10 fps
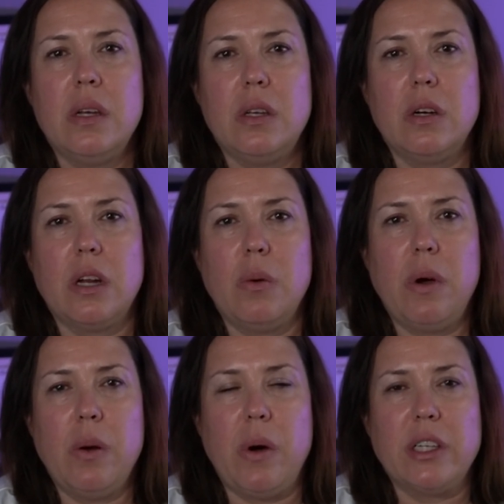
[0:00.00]
you're going to
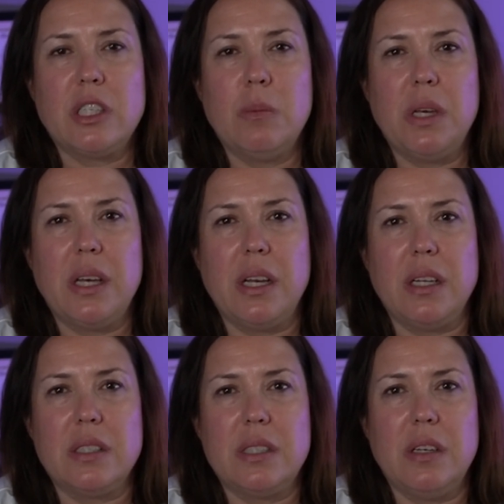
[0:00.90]
want to watch in the
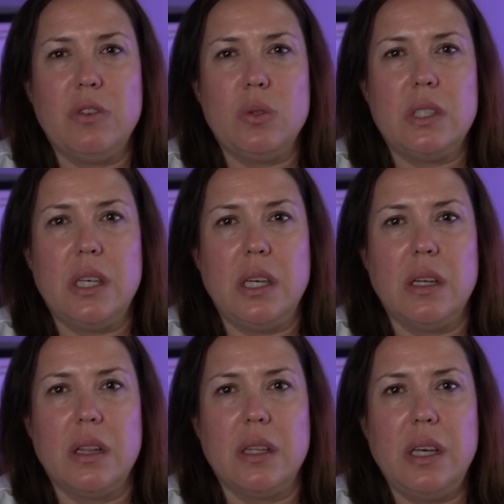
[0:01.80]
beginning to see if you
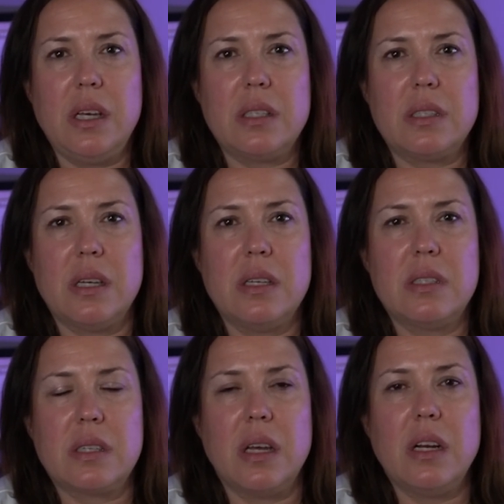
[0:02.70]
see leaks,
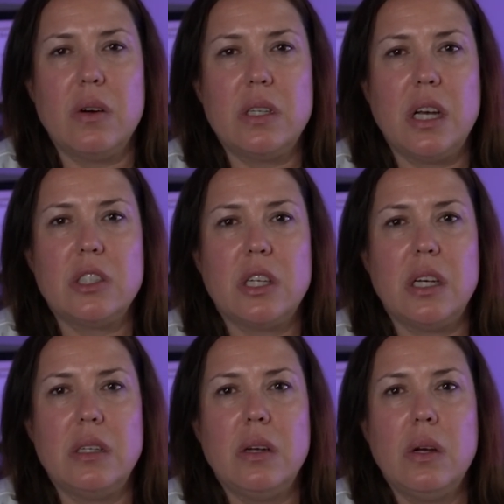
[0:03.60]
skin
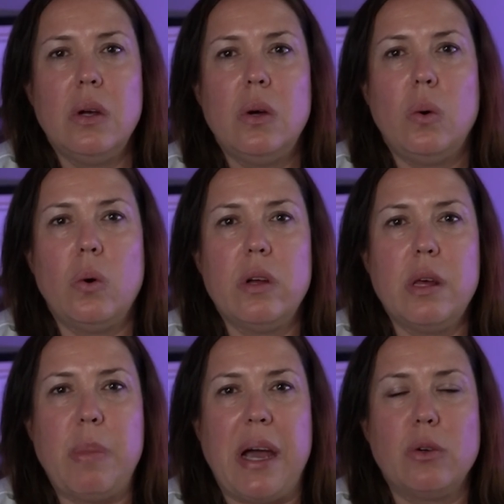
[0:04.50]
irritation, or
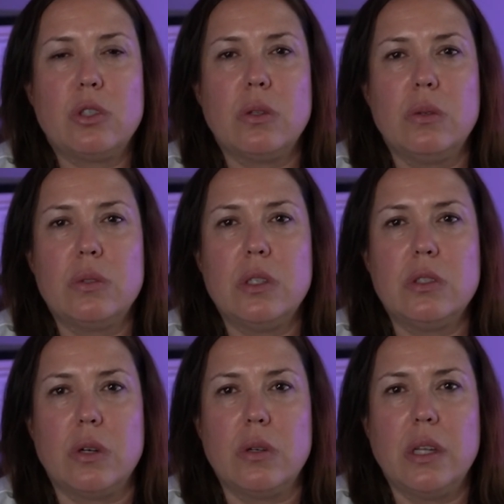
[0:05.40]
the pouch
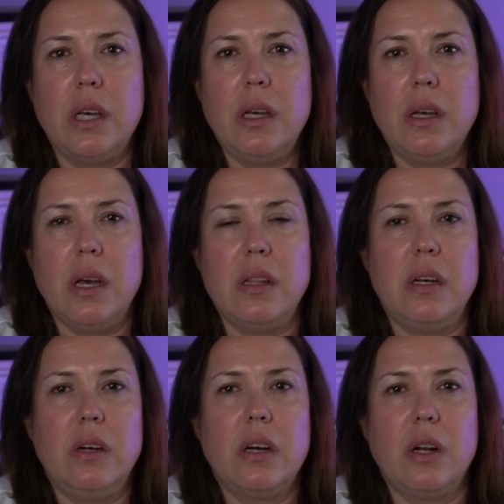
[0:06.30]
loosens early, and
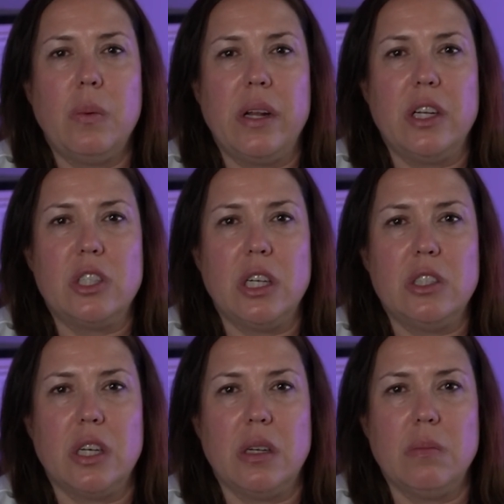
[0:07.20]
then you're going to want to
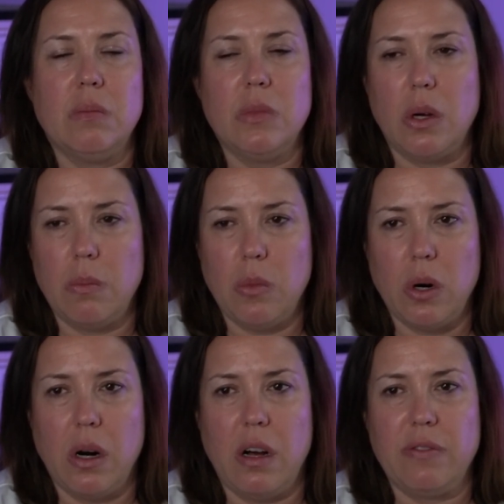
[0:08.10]
change it
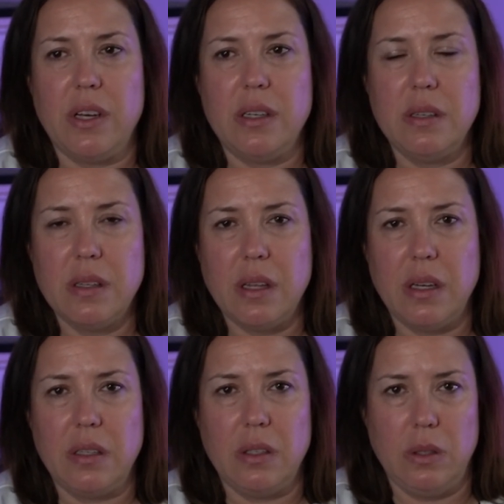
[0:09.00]
more often
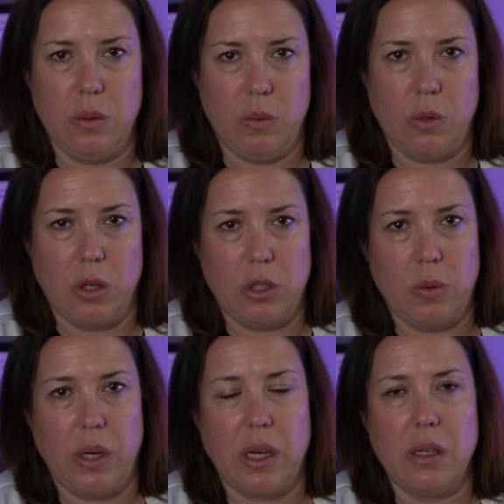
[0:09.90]
than you were
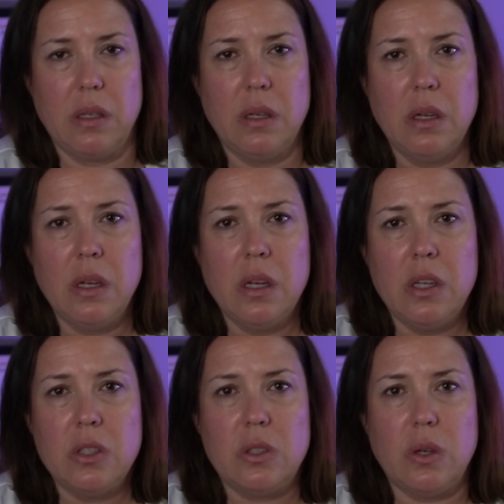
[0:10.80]
doing it.
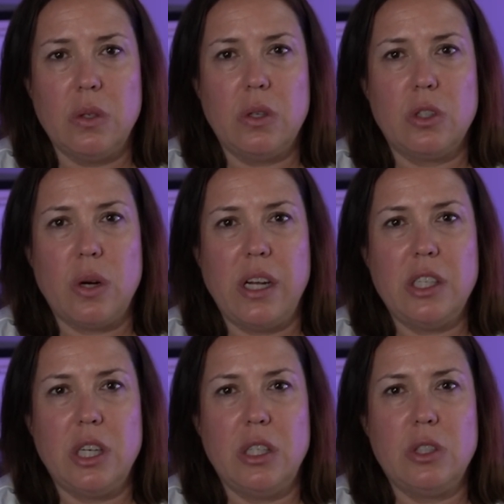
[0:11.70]
So you could try to
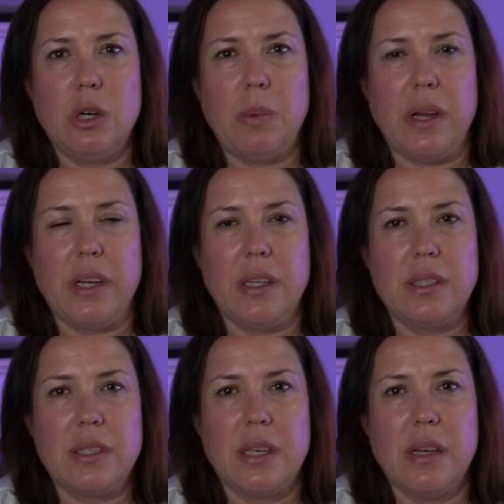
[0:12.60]
change your
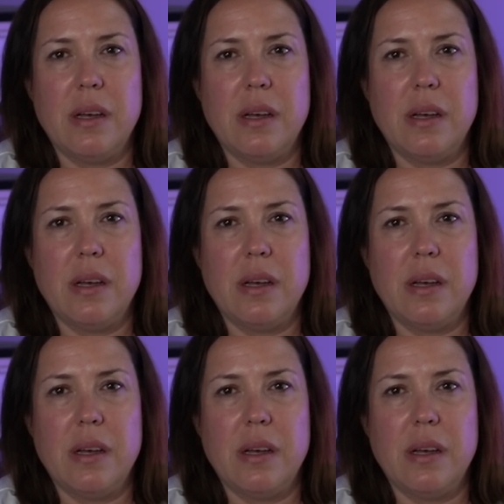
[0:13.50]
appliance